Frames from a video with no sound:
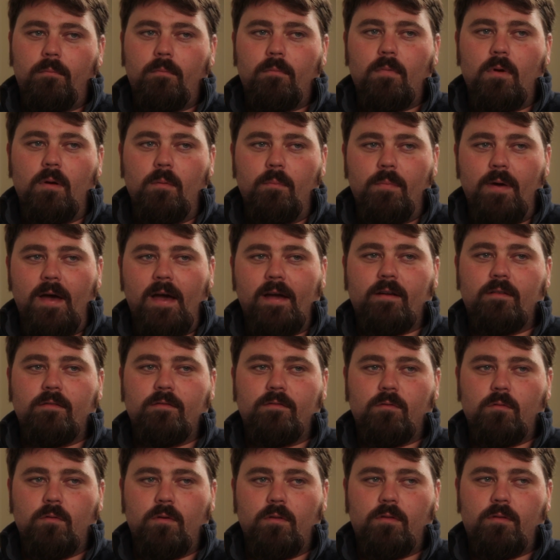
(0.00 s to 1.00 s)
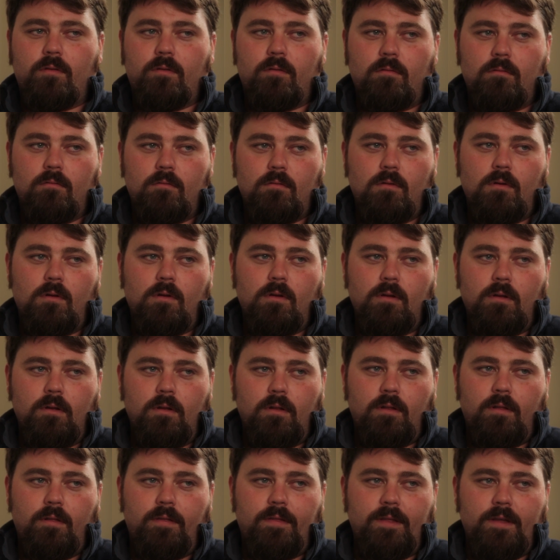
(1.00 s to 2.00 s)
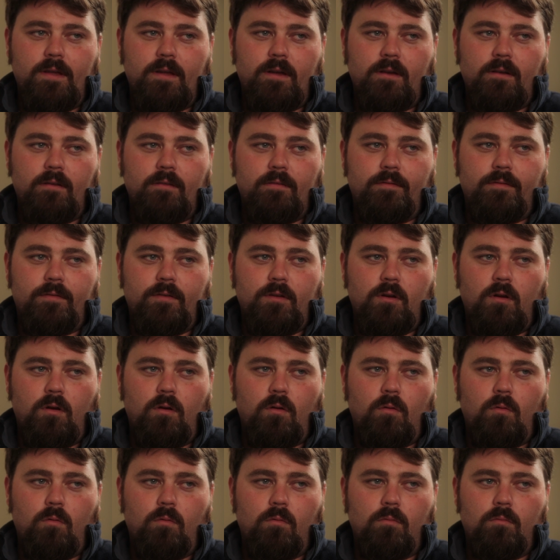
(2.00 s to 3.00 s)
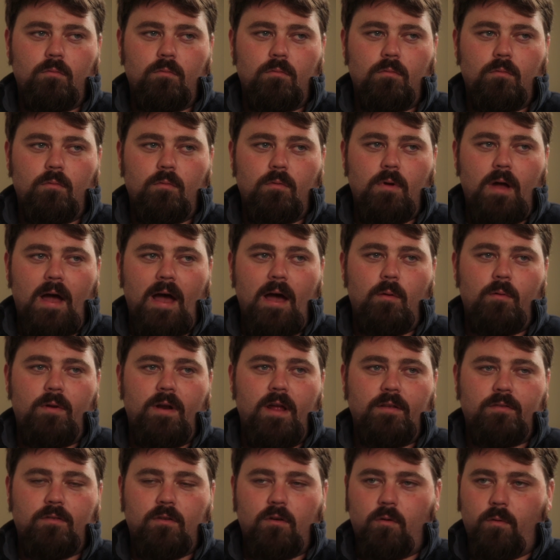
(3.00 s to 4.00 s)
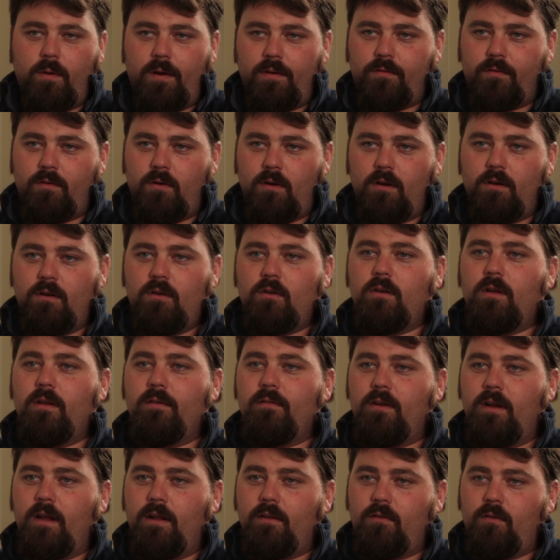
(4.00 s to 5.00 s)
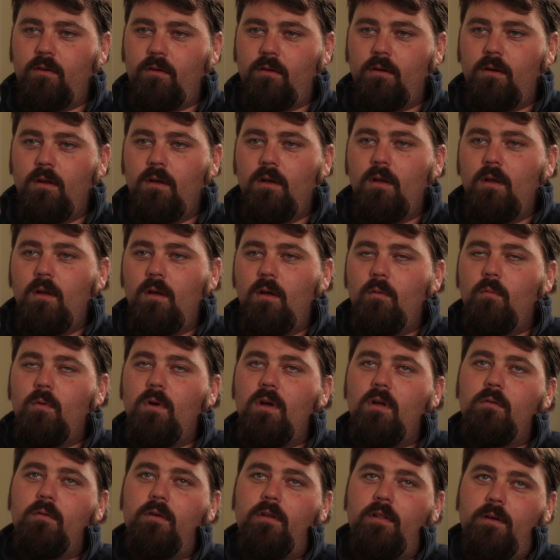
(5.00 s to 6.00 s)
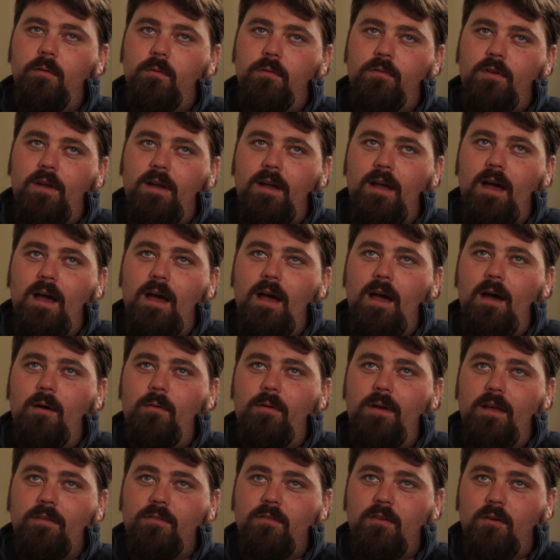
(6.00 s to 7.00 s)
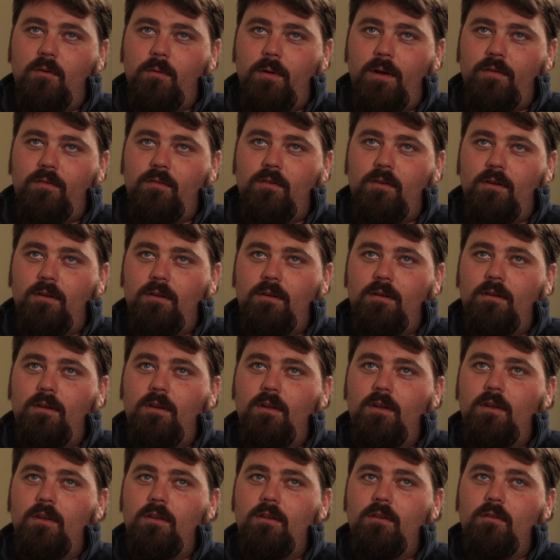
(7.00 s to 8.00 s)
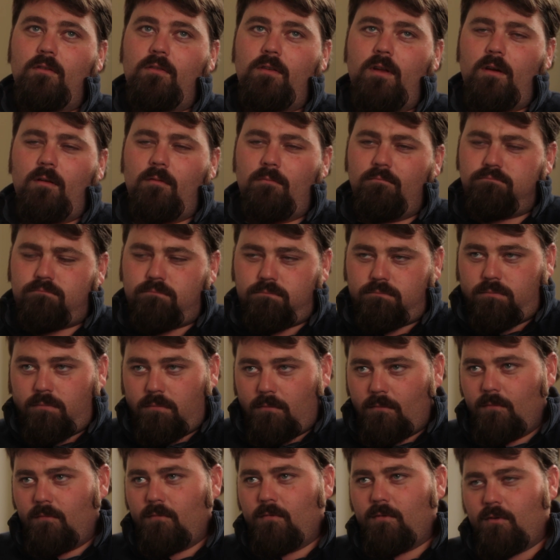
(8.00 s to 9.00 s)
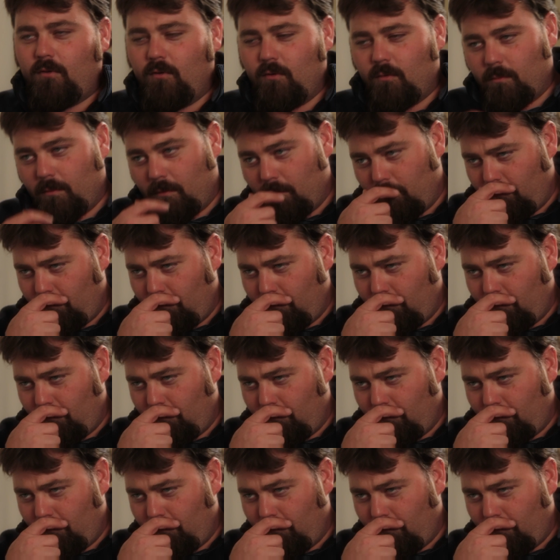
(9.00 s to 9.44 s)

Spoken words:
a back and forth thing of, I would ask a question and you give an answer. Well, really, it was like I would ask a question, you'd say, "Excuse me,"